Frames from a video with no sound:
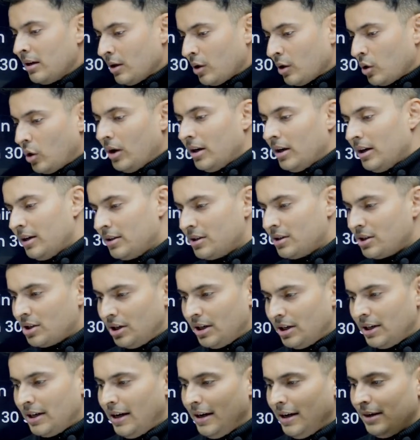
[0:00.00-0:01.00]
collared
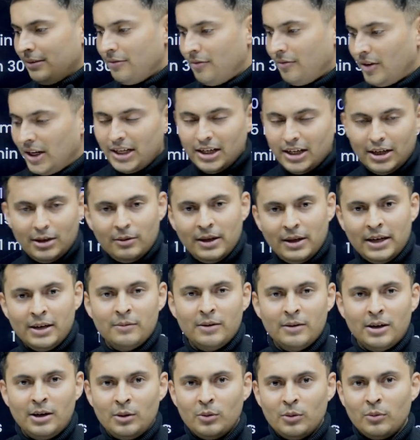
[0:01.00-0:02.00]
shirt I find it very
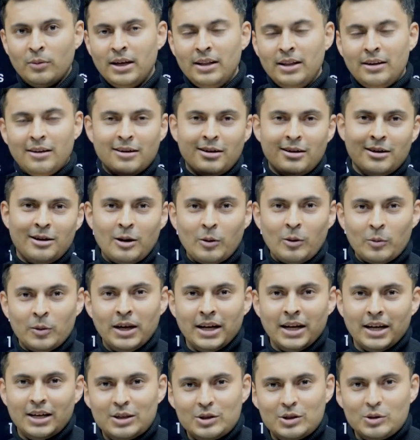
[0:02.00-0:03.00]
weird to wear the round
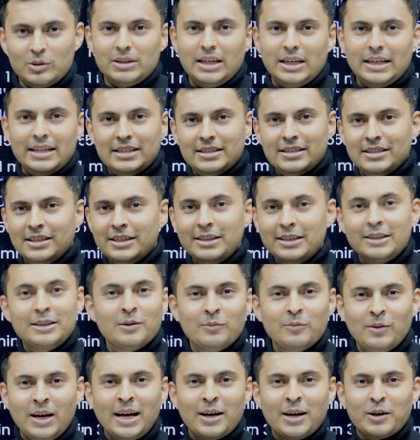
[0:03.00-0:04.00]
neck so that is the
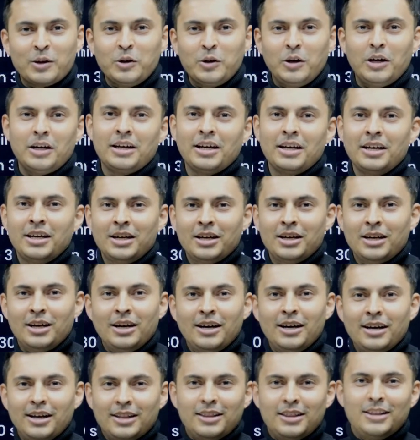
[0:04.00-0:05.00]
reason why I got
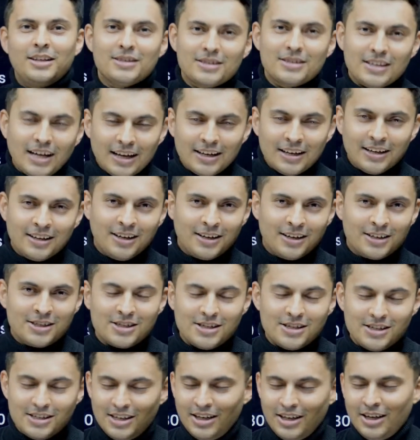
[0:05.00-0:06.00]
uh, this another
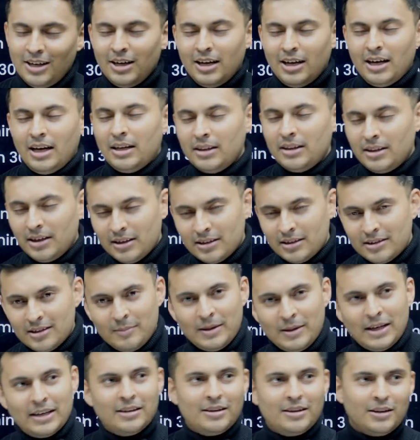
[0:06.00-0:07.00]
shirt and there is some
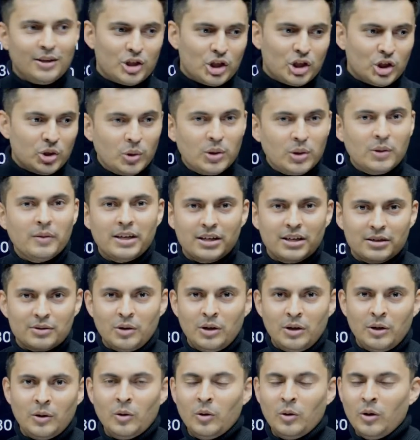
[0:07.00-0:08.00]
another shoot which is
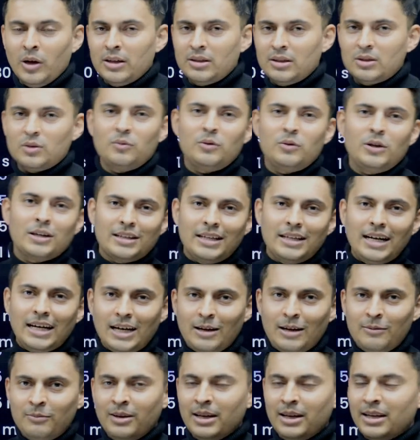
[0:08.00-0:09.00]
going to go on so for that
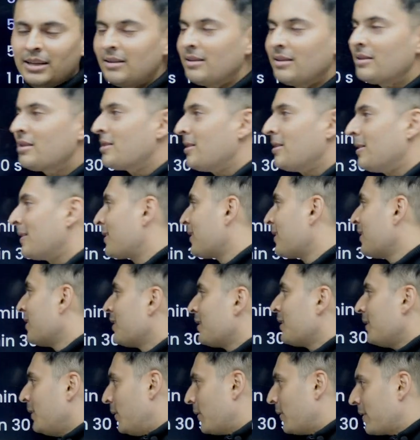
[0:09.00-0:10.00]
I'm wearing this shirt
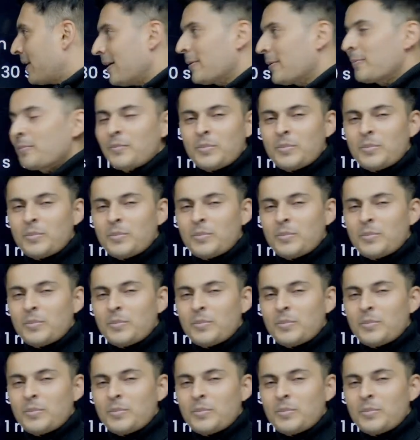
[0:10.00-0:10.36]
okay